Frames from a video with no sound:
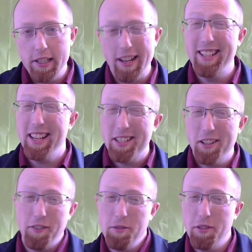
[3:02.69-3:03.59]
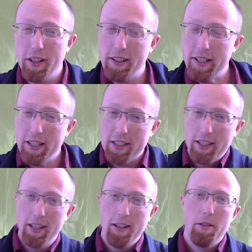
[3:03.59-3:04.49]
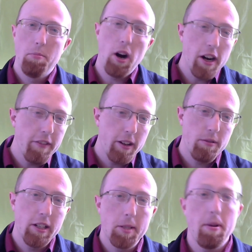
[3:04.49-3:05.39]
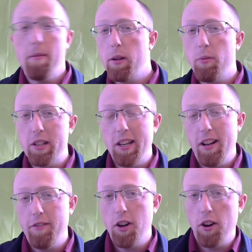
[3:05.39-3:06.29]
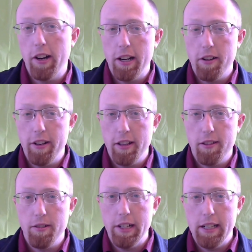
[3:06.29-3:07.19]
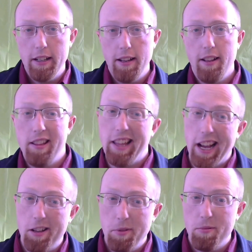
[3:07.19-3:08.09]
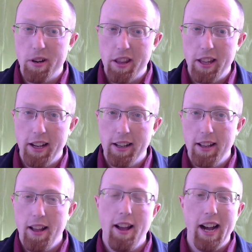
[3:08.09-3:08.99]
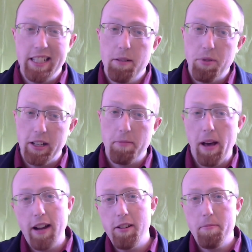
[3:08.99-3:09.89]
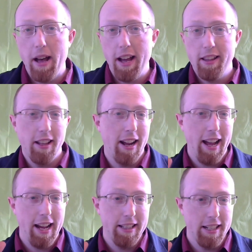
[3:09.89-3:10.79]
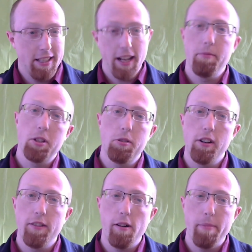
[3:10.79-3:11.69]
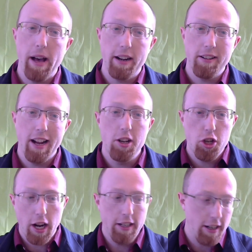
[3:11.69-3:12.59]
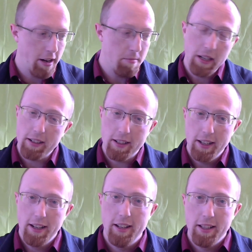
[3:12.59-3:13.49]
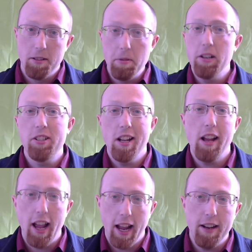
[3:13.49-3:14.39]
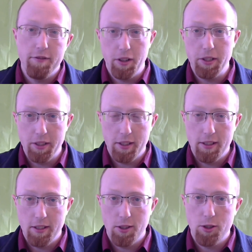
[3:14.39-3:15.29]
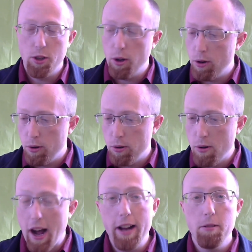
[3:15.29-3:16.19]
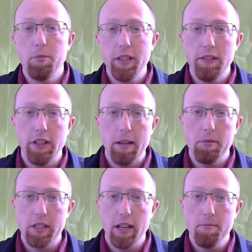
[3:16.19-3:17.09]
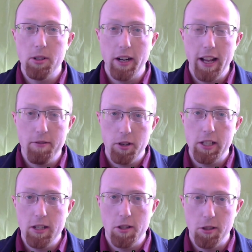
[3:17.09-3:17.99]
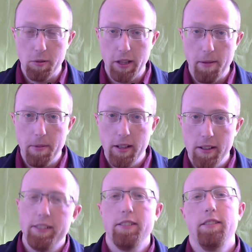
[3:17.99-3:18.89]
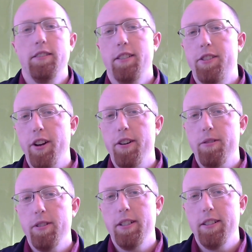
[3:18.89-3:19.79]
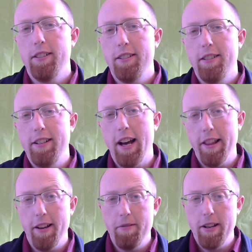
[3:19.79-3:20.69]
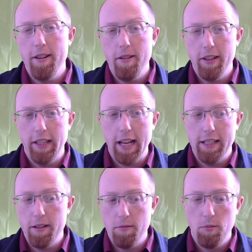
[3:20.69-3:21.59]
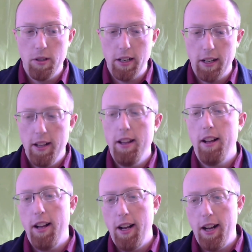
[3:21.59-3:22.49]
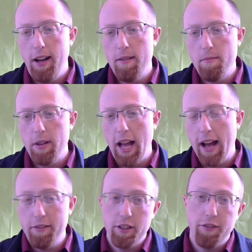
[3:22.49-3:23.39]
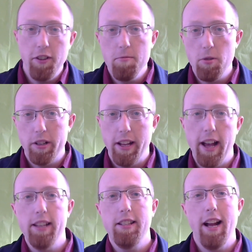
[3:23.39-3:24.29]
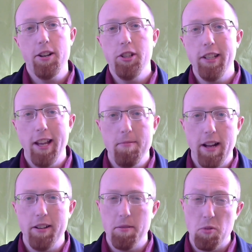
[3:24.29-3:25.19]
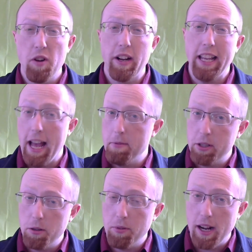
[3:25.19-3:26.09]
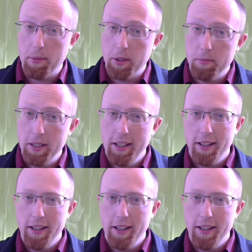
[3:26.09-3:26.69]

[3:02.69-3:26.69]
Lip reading: I tested a few theories. Part of it was maybe there wasn't enough current going through it. That could be one thing. I did bring the battery back that I had that said it was a 12 volt battery. I checked it on a meter. The meter said 8 volts. So I don't believe labels anymore, and I have trust issues with them. So now that we know that that didn't work, after a few more tests, it actually came down to more of a chemical problem.